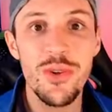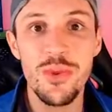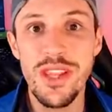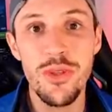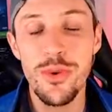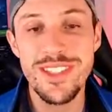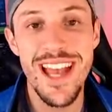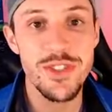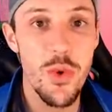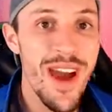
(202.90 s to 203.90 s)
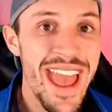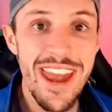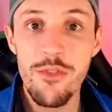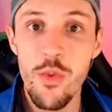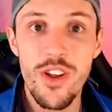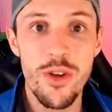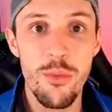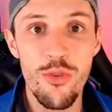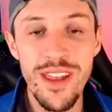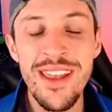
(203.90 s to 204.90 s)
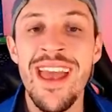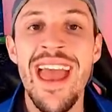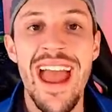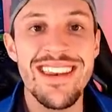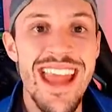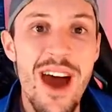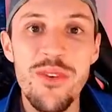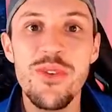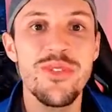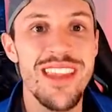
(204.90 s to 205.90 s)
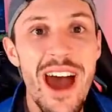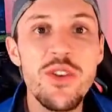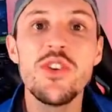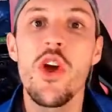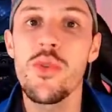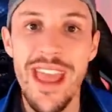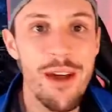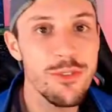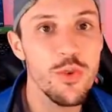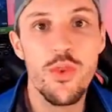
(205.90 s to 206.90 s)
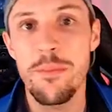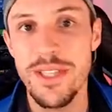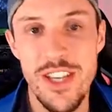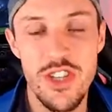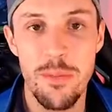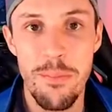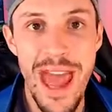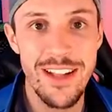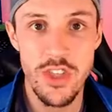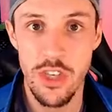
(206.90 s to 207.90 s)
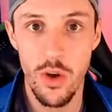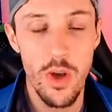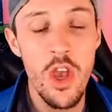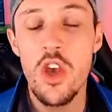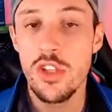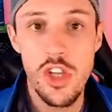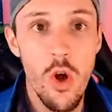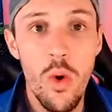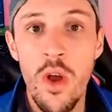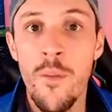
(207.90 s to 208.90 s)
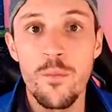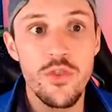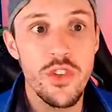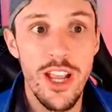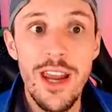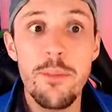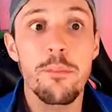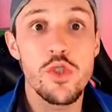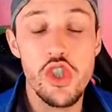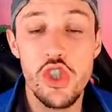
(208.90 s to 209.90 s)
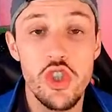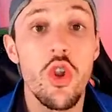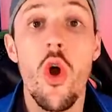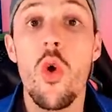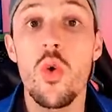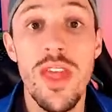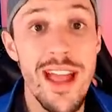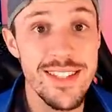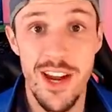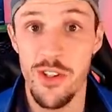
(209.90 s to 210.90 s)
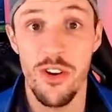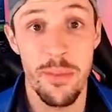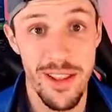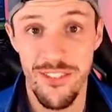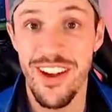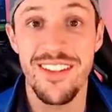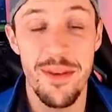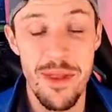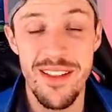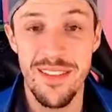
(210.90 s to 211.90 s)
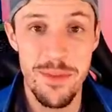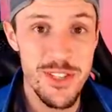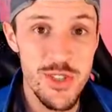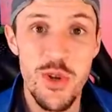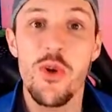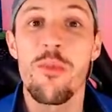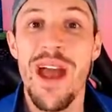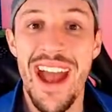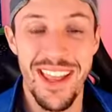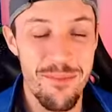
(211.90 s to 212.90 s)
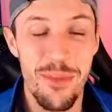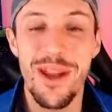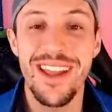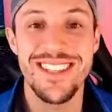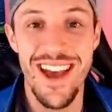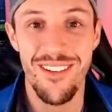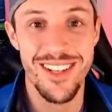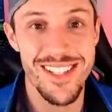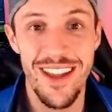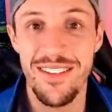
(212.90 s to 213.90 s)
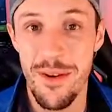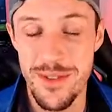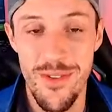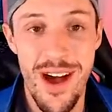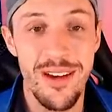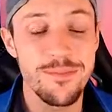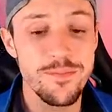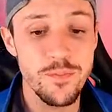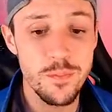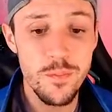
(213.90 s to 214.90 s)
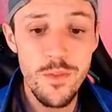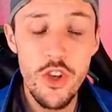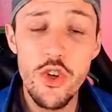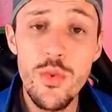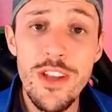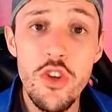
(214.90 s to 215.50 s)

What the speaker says: your lethal or tactical ahead of where they're moving, and now you know they have to reposition back to you. So to kind of slow that down a little bit, right? Let me circle back and break it down, because that was a lot. You can